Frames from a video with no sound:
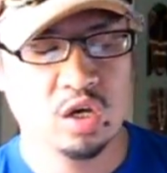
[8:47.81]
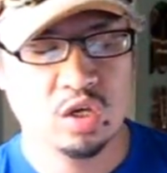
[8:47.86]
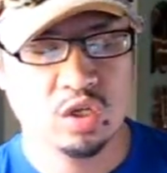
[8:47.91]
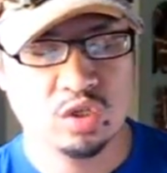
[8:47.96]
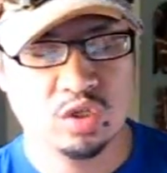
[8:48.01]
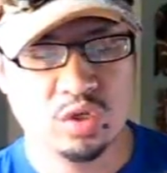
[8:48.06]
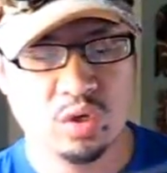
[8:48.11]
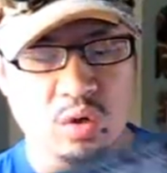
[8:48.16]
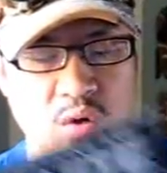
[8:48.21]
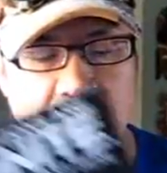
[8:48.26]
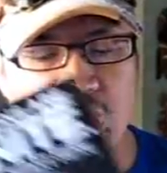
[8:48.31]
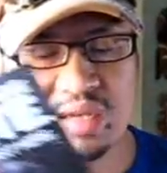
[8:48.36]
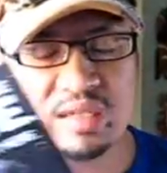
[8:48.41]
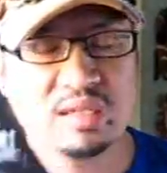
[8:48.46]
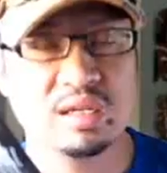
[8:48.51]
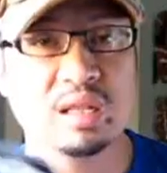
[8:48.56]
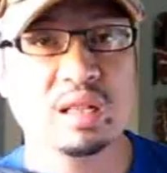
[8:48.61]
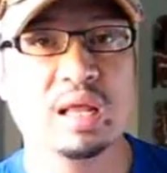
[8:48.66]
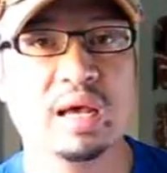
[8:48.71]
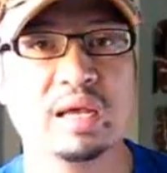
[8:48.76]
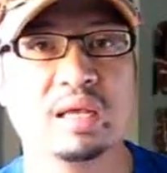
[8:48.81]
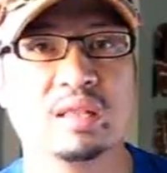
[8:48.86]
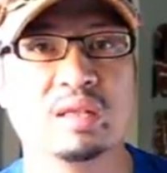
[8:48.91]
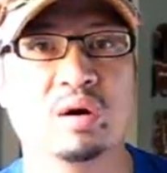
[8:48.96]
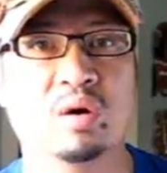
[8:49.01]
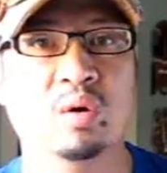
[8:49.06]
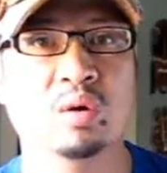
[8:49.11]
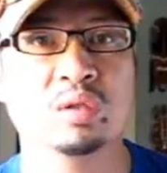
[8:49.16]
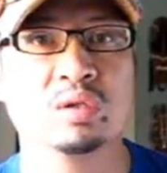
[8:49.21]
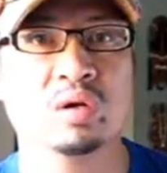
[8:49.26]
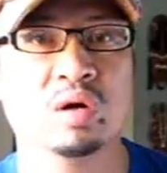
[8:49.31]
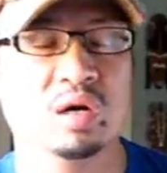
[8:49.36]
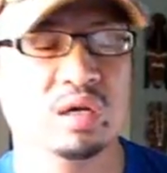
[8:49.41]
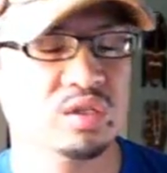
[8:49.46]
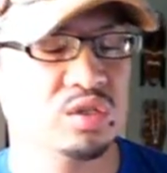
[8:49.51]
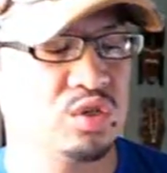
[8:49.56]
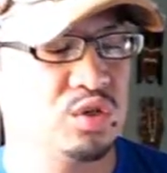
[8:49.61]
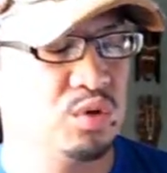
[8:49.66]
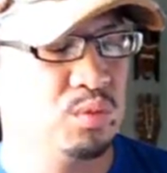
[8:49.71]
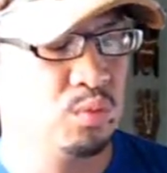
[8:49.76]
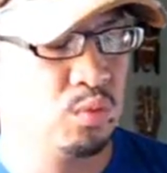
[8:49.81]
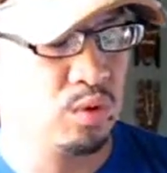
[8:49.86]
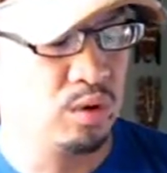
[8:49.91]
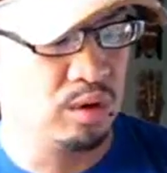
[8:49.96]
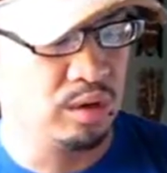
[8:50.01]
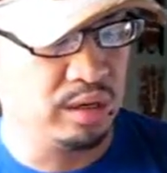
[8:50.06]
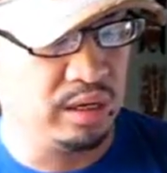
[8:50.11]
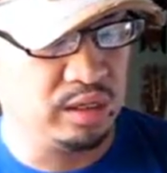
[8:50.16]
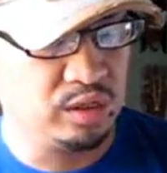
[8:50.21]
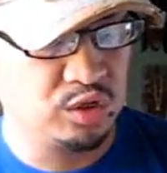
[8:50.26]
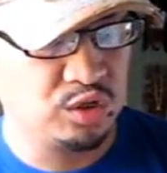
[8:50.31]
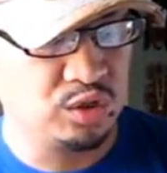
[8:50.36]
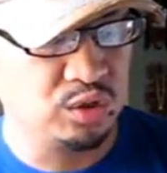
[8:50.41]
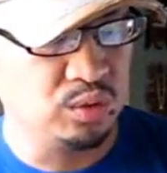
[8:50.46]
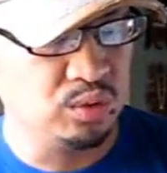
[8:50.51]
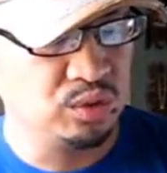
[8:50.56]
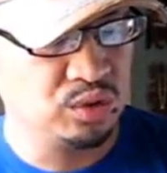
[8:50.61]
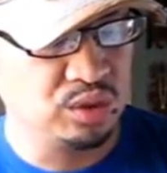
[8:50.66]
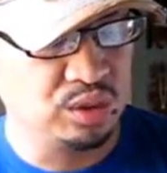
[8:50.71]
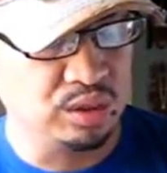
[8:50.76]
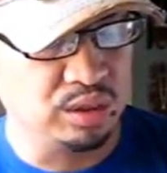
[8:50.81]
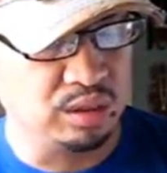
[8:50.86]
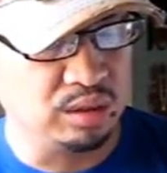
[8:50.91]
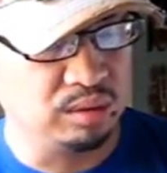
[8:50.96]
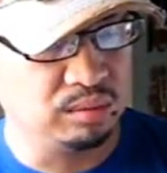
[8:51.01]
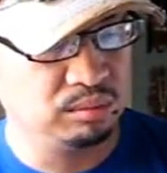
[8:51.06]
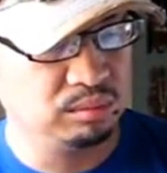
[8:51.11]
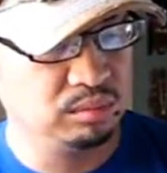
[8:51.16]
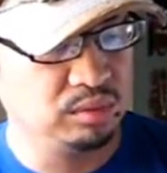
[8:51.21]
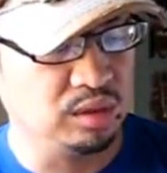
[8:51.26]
So I still like the old costume where it shows the